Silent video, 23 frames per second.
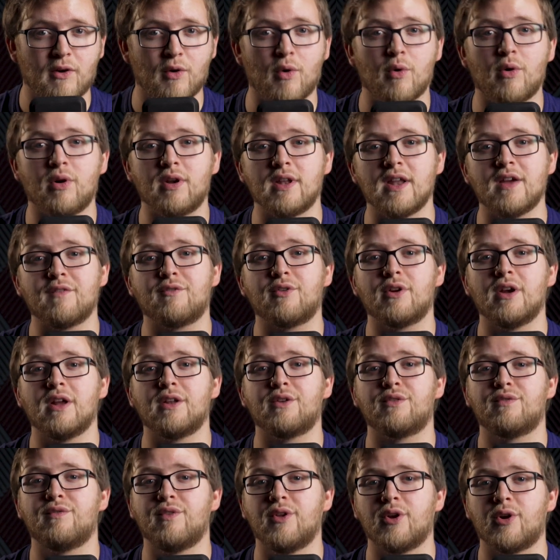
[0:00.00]
or never
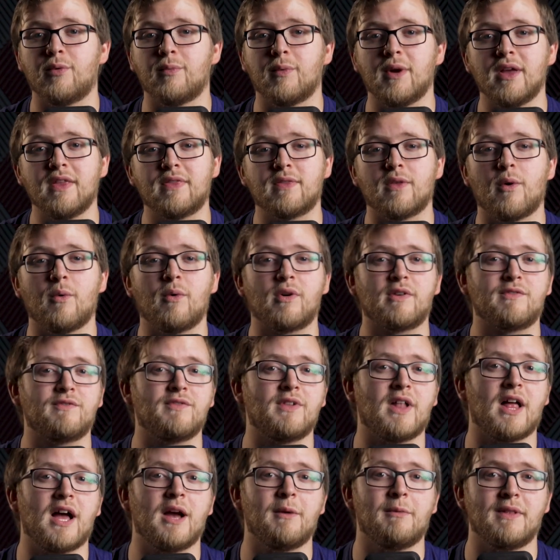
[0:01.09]
interfere with or
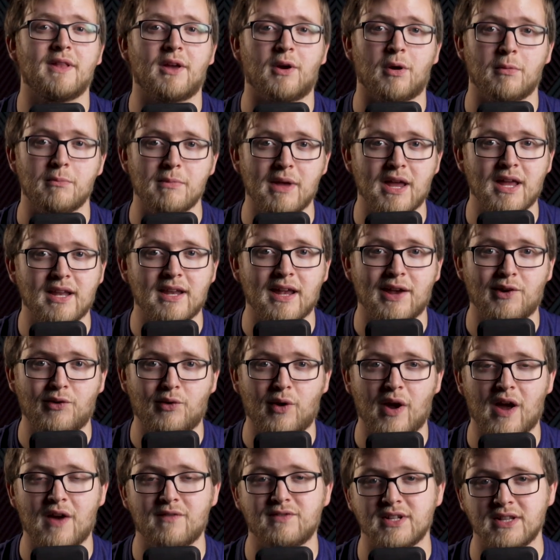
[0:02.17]
fly when there are manned
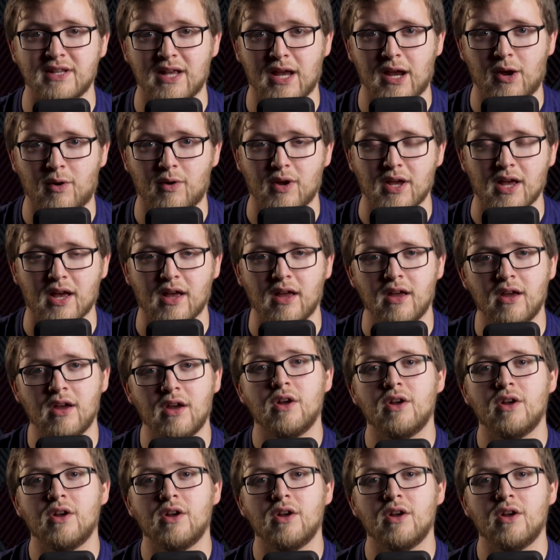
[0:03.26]
aircraft in the area.